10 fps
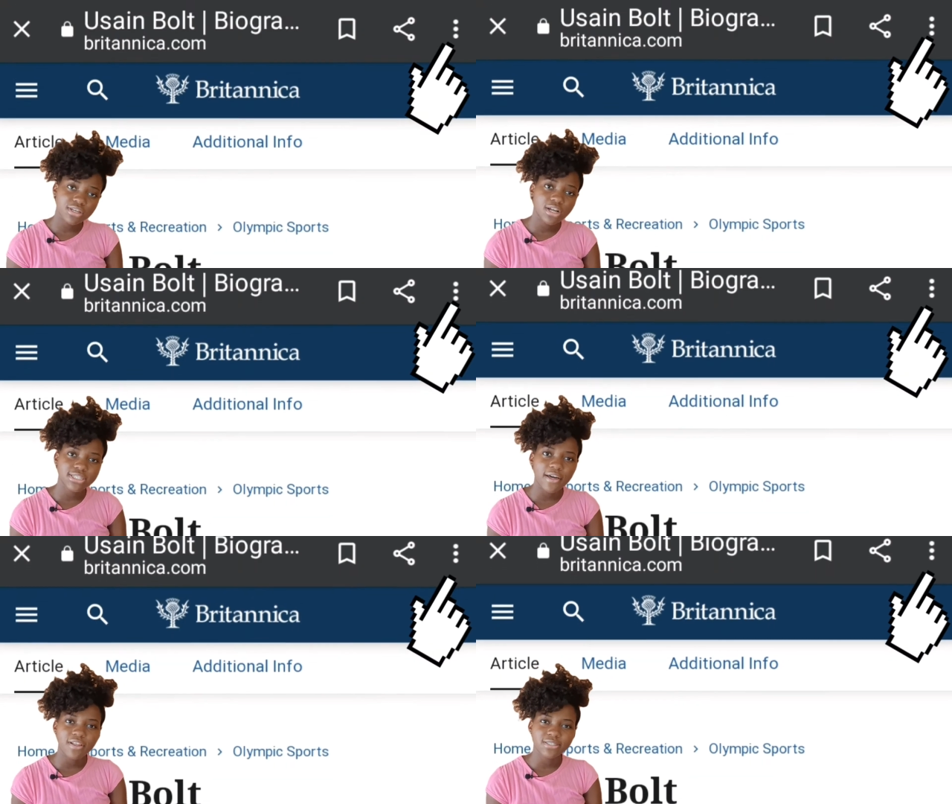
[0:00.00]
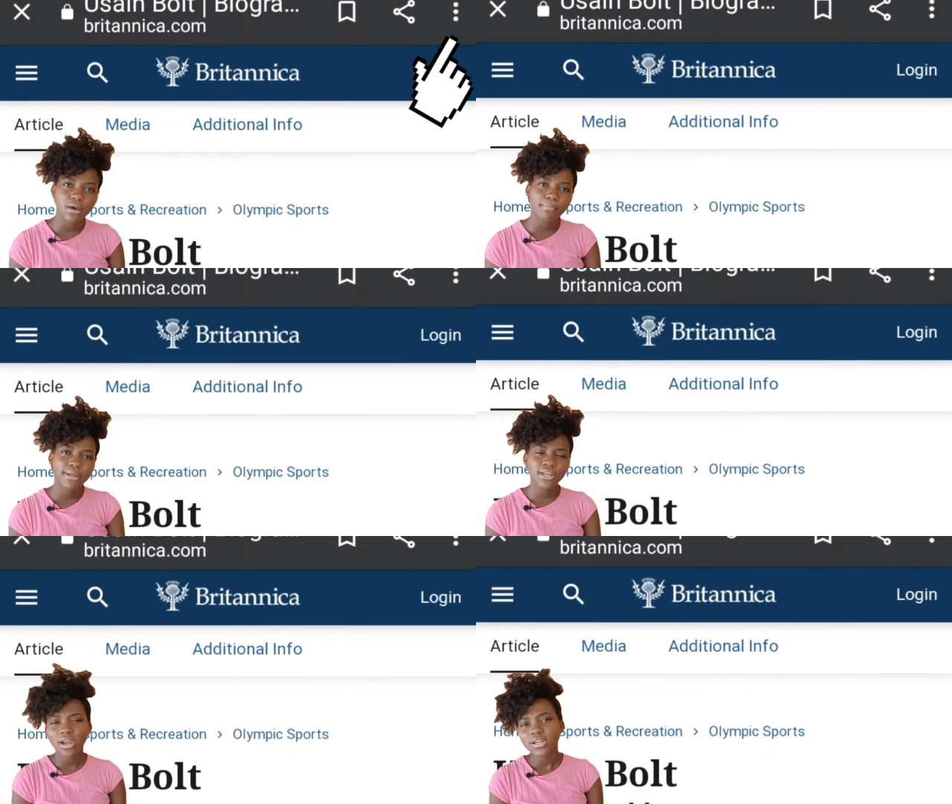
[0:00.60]
dots at the top,
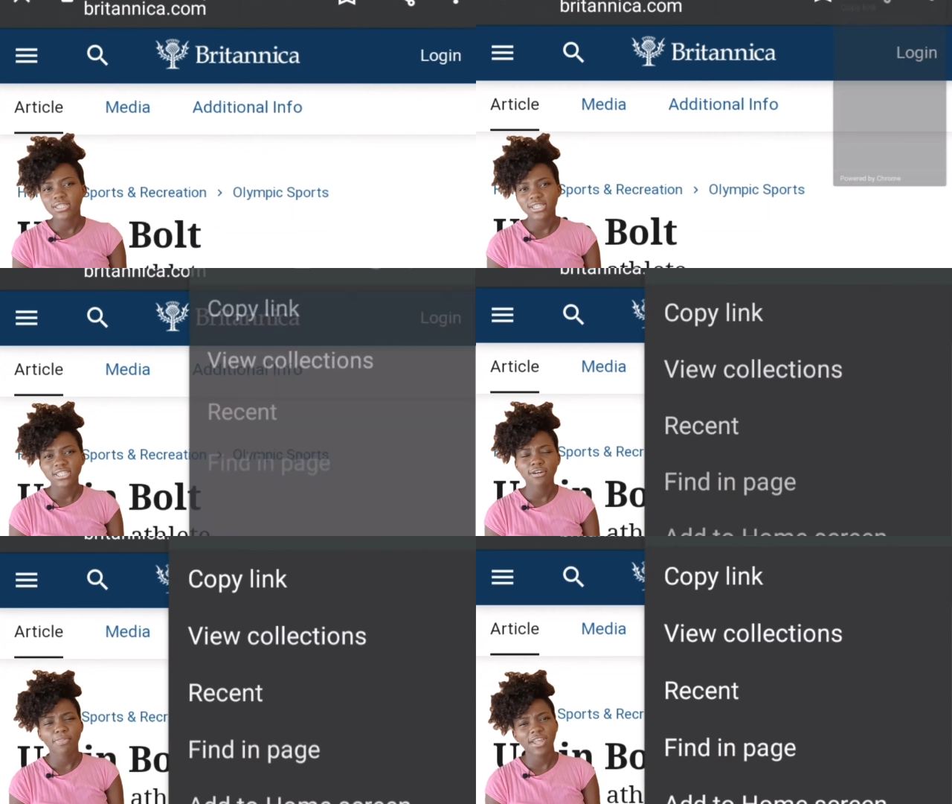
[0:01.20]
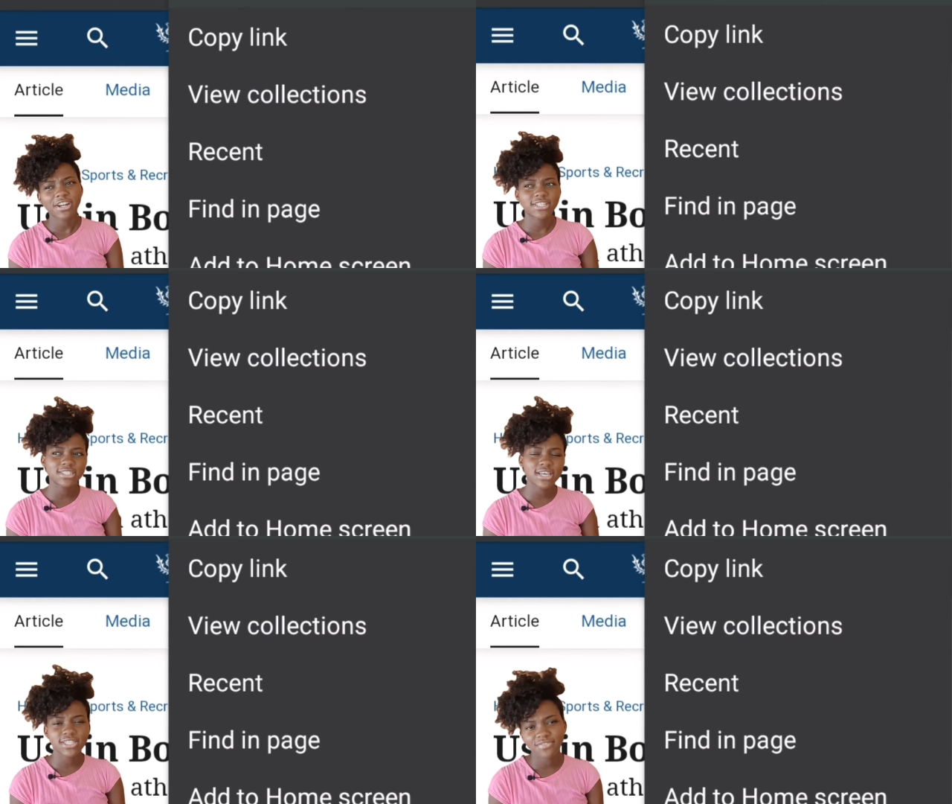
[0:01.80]
and you're going to see something that
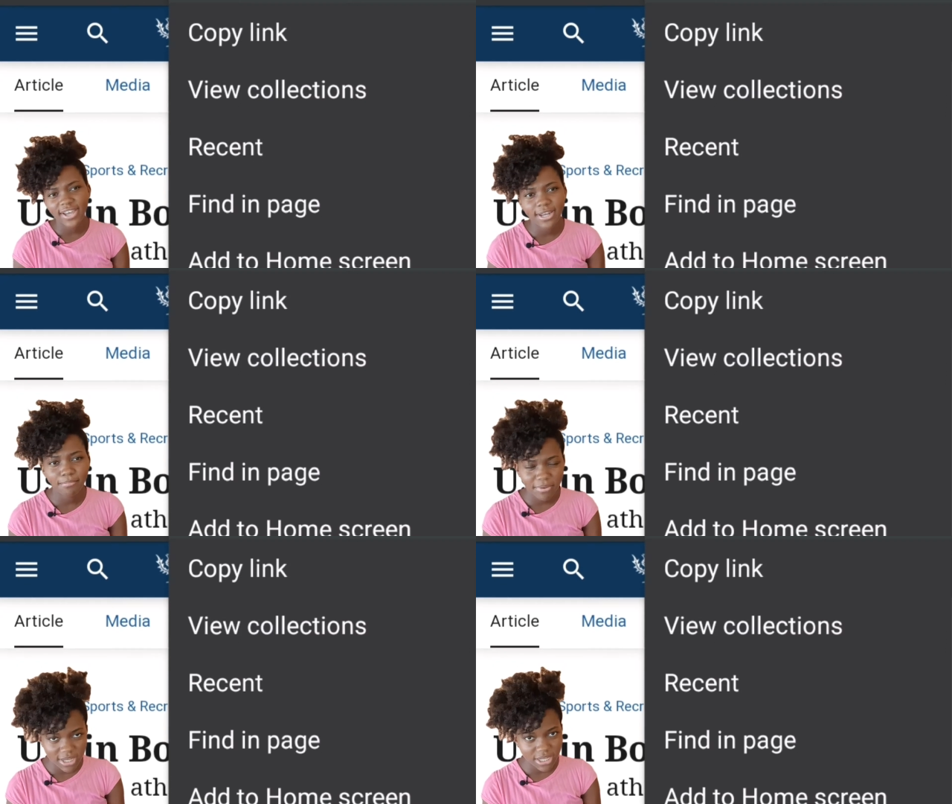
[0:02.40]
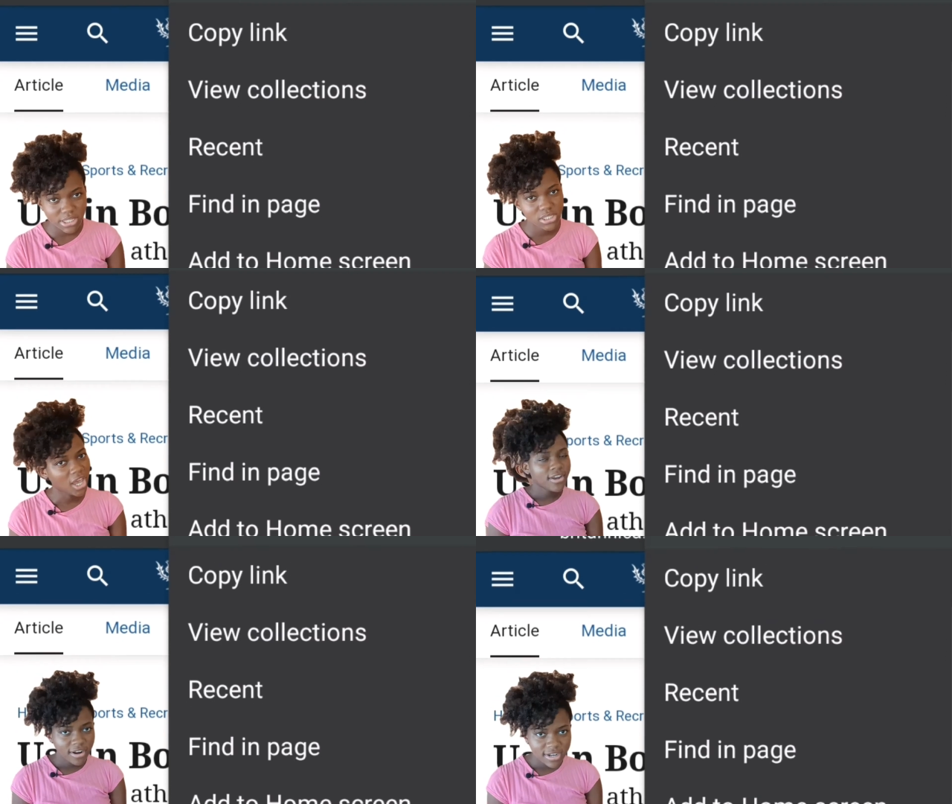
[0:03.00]
says Find Page. You're